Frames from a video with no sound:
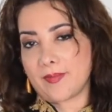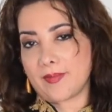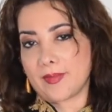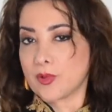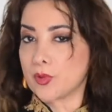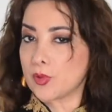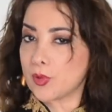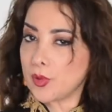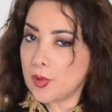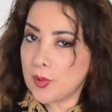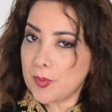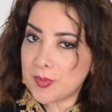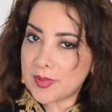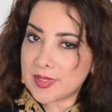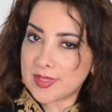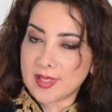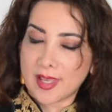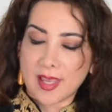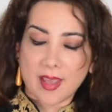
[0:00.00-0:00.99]

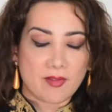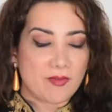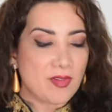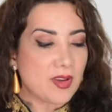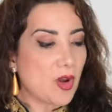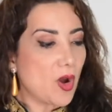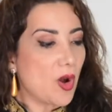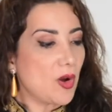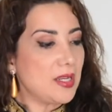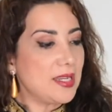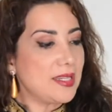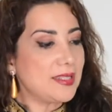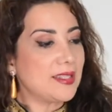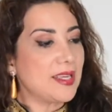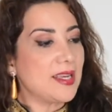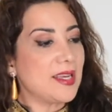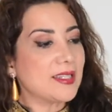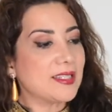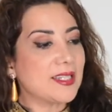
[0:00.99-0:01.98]
groups. We call it
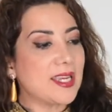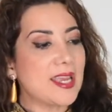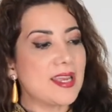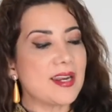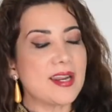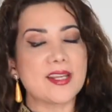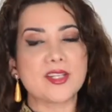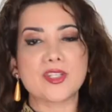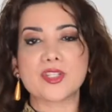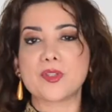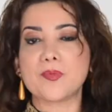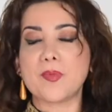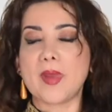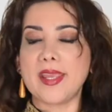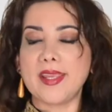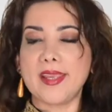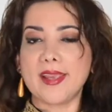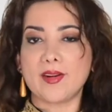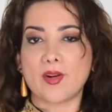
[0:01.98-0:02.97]

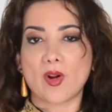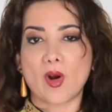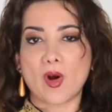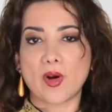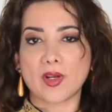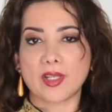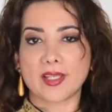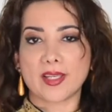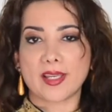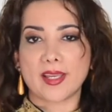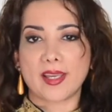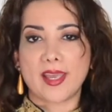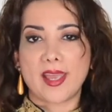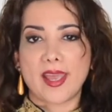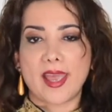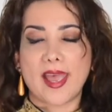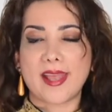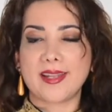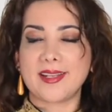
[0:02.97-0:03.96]
Kereshmeh rock
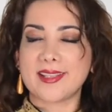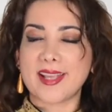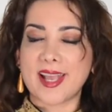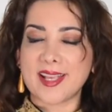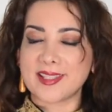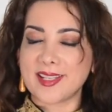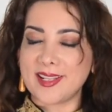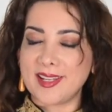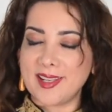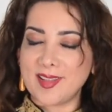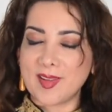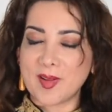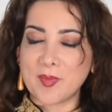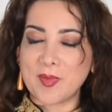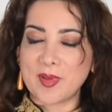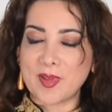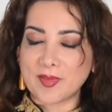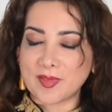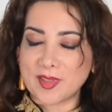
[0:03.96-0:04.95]
and it has a little
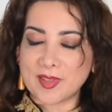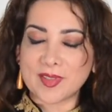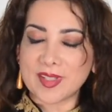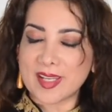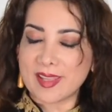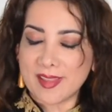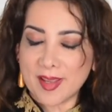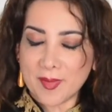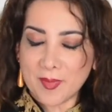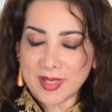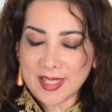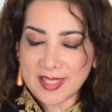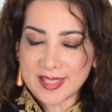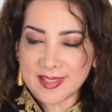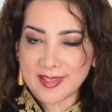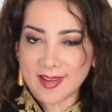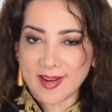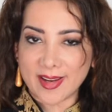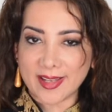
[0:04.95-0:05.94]
bit of the rhythm
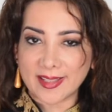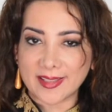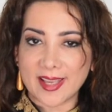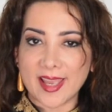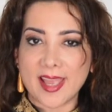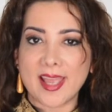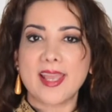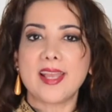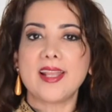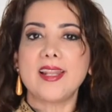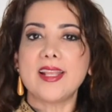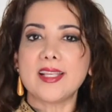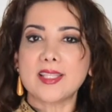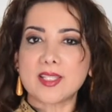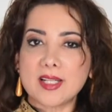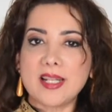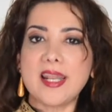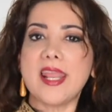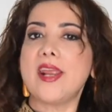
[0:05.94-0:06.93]
inside.
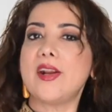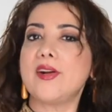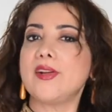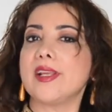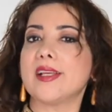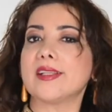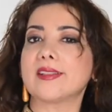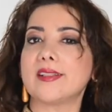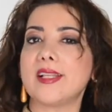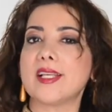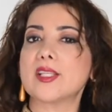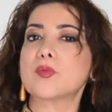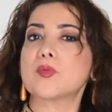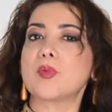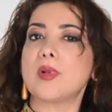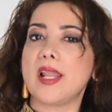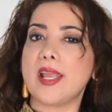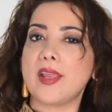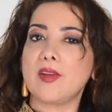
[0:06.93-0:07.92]
Let's learn it. Let's
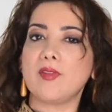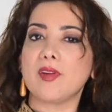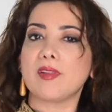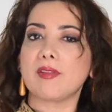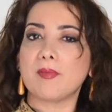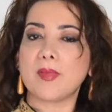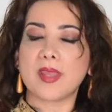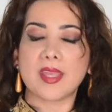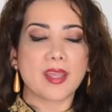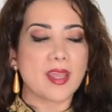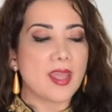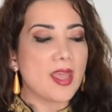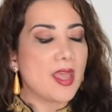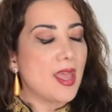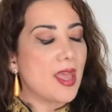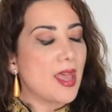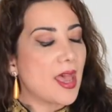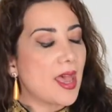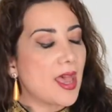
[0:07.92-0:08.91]
play with me.
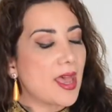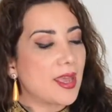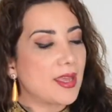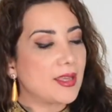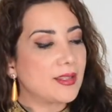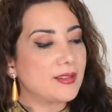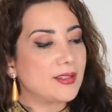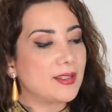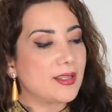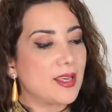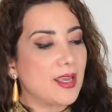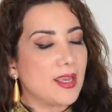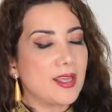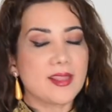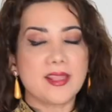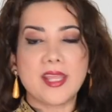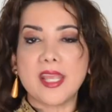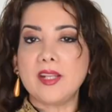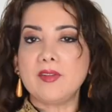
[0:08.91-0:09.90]
And
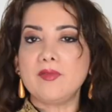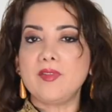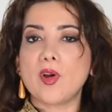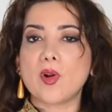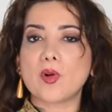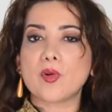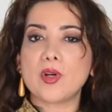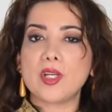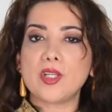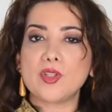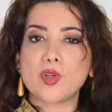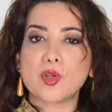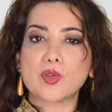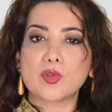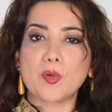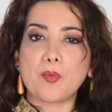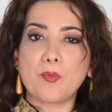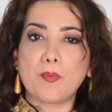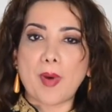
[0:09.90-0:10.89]
then we are going just
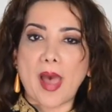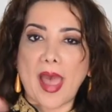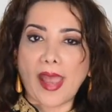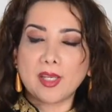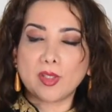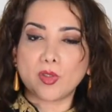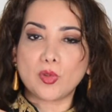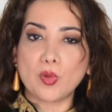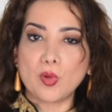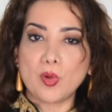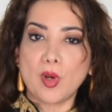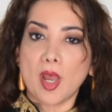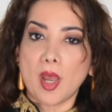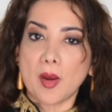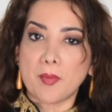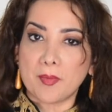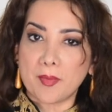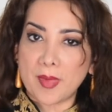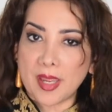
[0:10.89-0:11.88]
to back to
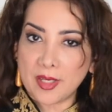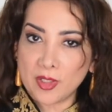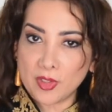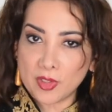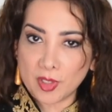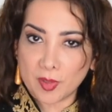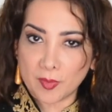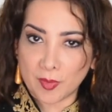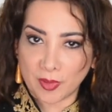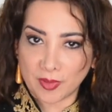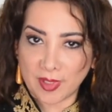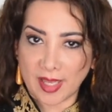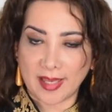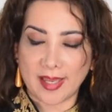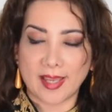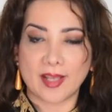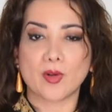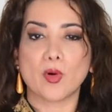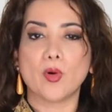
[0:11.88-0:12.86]
major mode
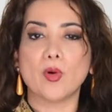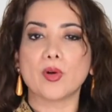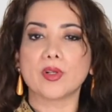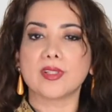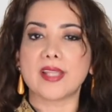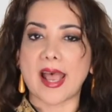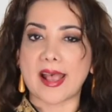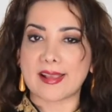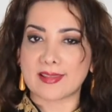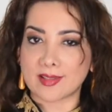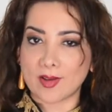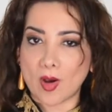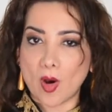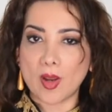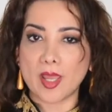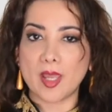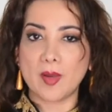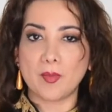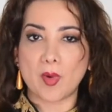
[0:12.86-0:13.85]
again or
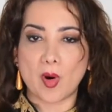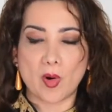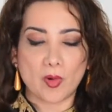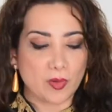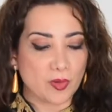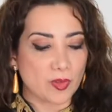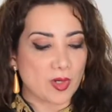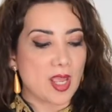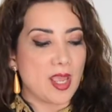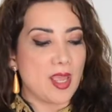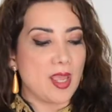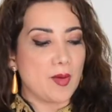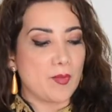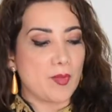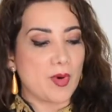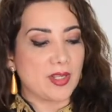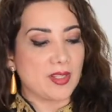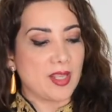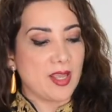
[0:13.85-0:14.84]
Dastgah Mahour.
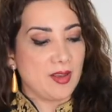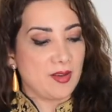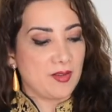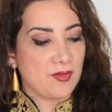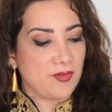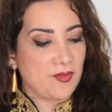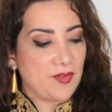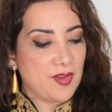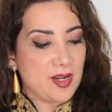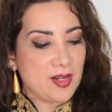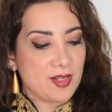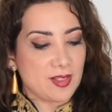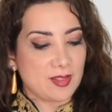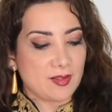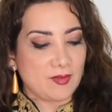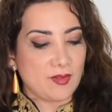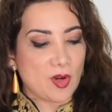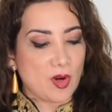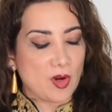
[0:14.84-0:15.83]
But first
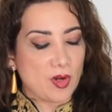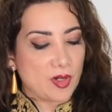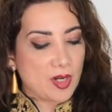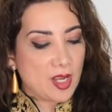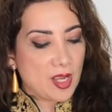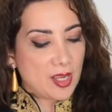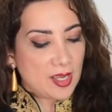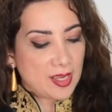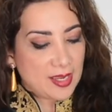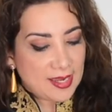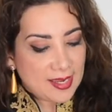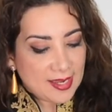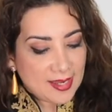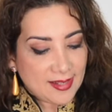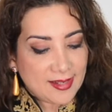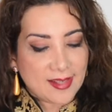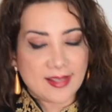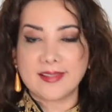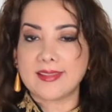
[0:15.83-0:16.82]
we are
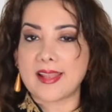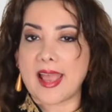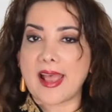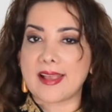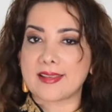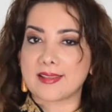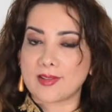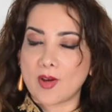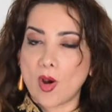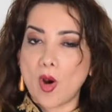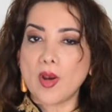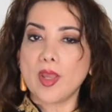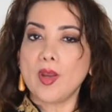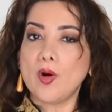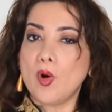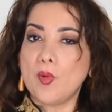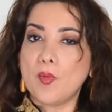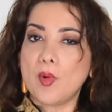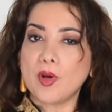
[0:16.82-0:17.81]
in Dastgah
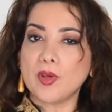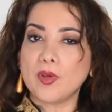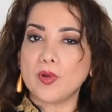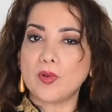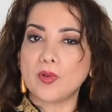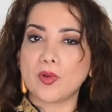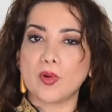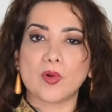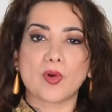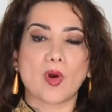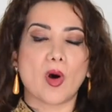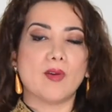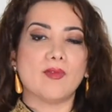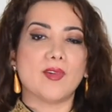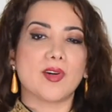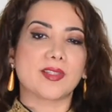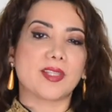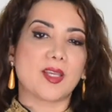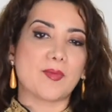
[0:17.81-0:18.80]
Humayun or
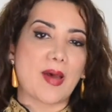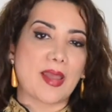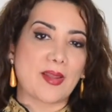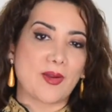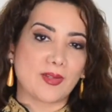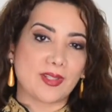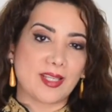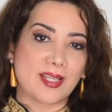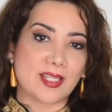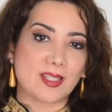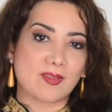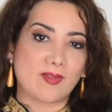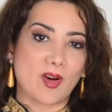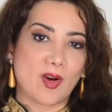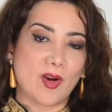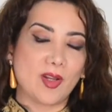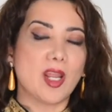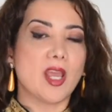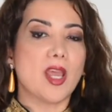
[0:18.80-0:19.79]
Avaz Bayat
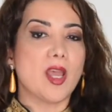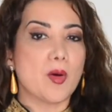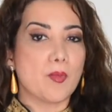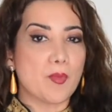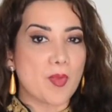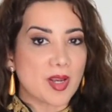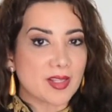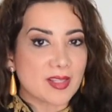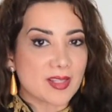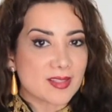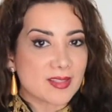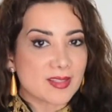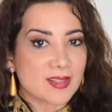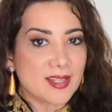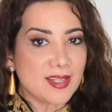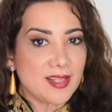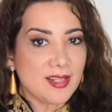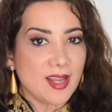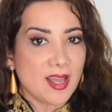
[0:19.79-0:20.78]
Isfahan, but
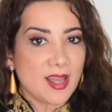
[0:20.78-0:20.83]
still